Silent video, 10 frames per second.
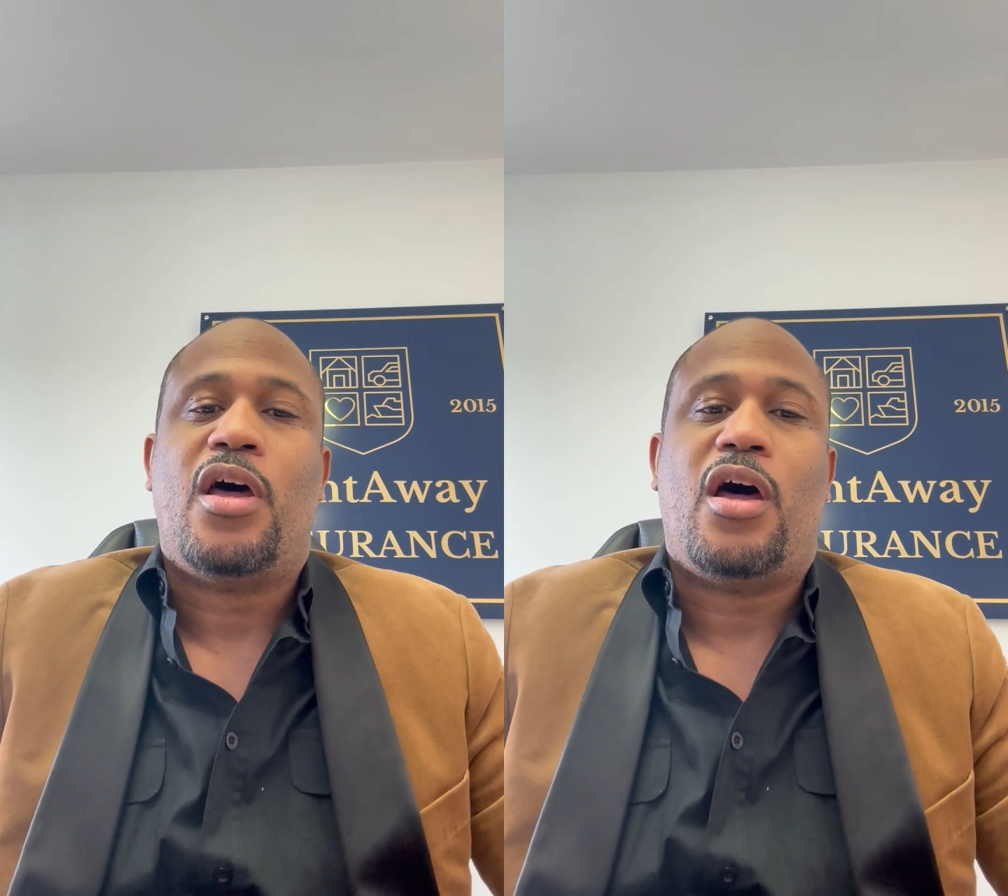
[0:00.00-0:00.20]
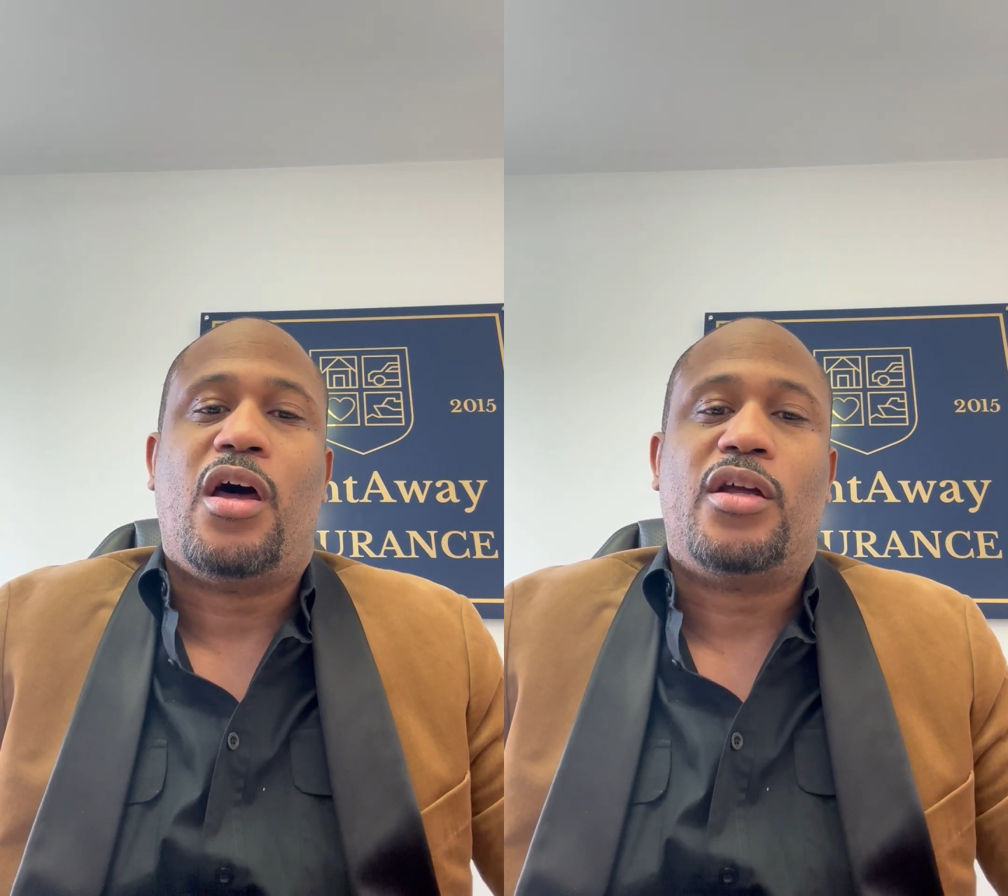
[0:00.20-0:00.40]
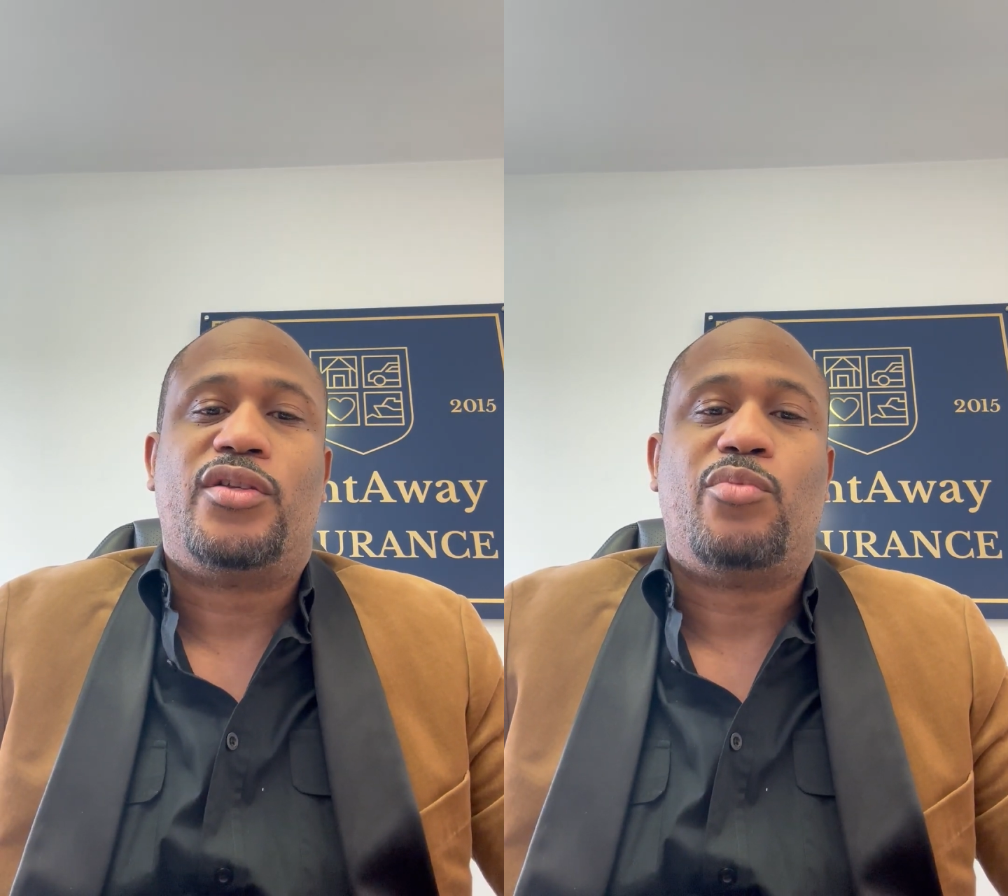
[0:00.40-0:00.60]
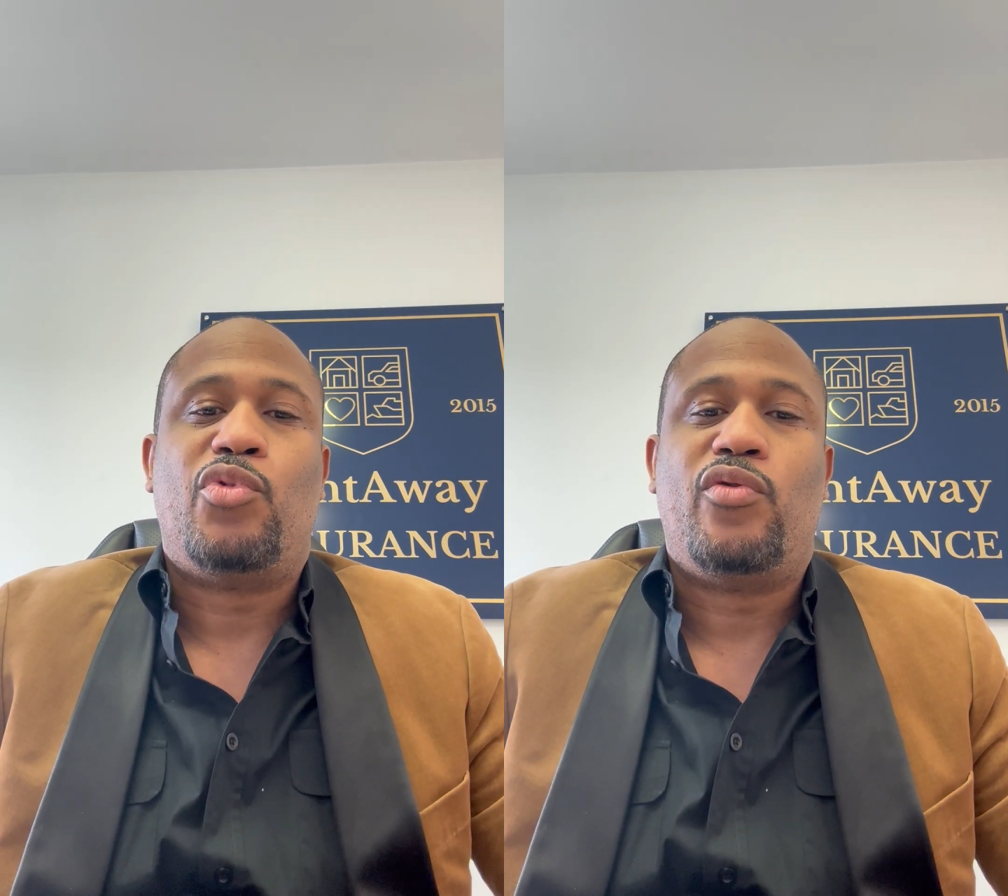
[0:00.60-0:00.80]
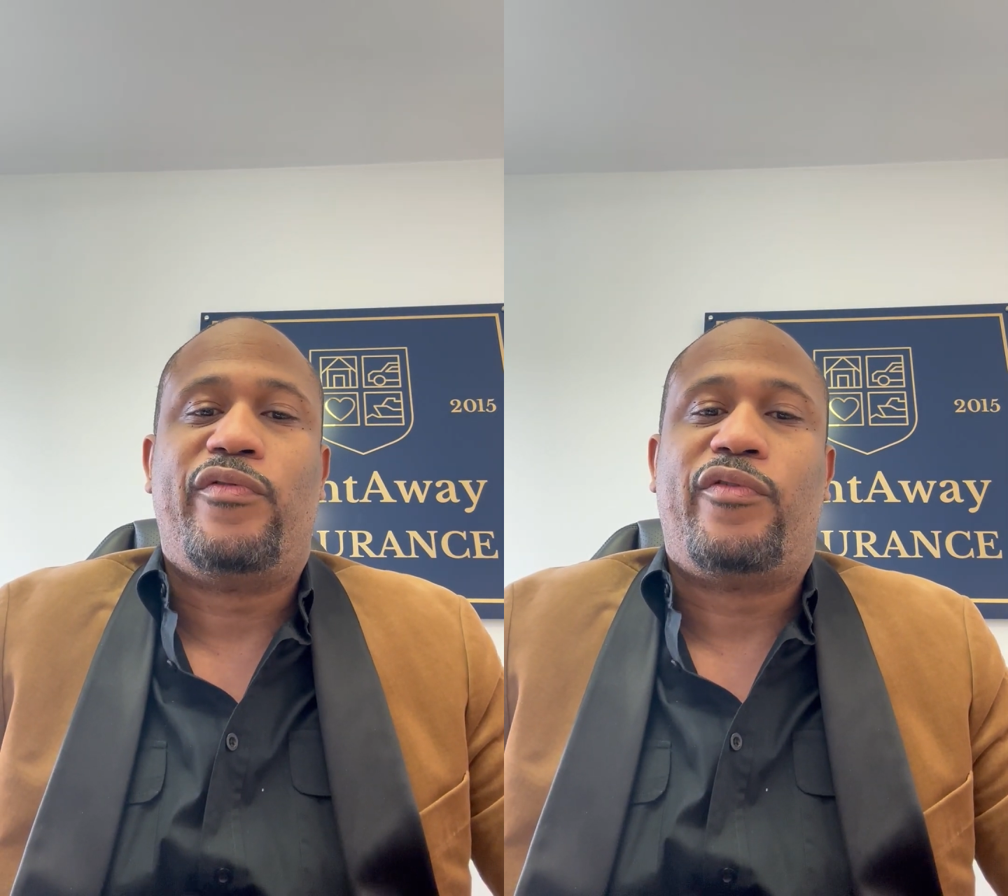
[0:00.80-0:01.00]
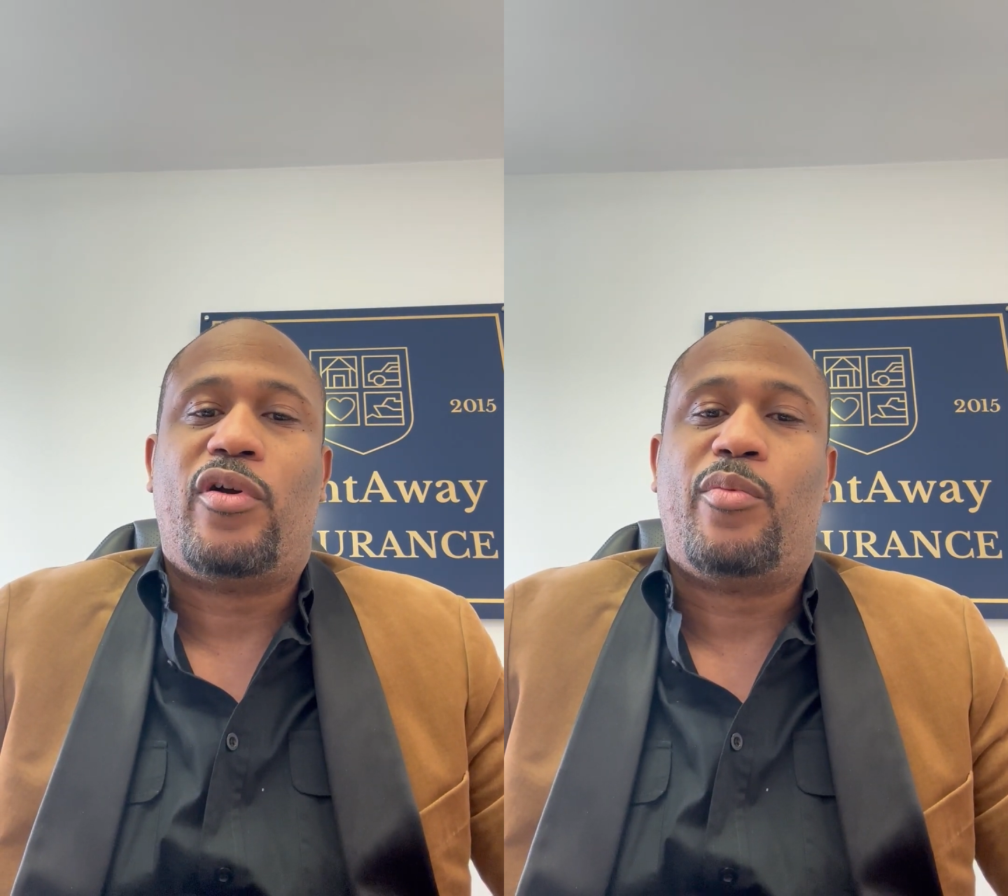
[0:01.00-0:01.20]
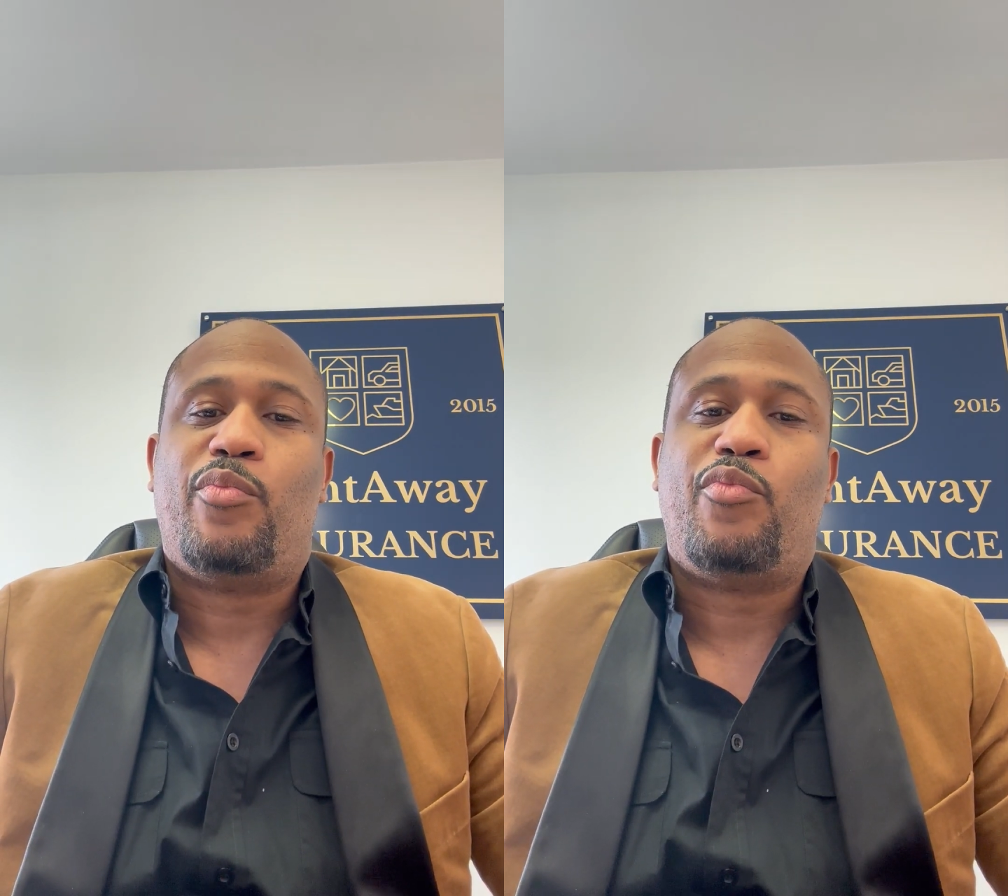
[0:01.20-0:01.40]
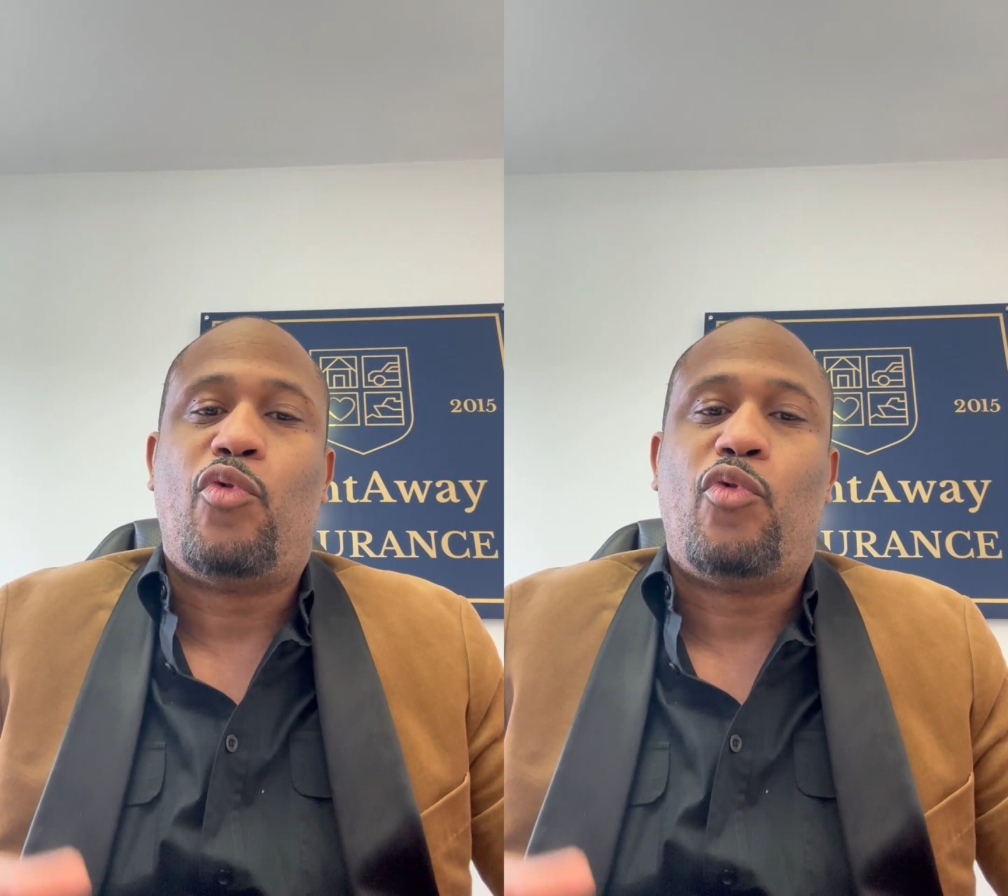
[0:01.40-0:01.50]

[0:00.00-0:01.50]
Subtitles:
to move from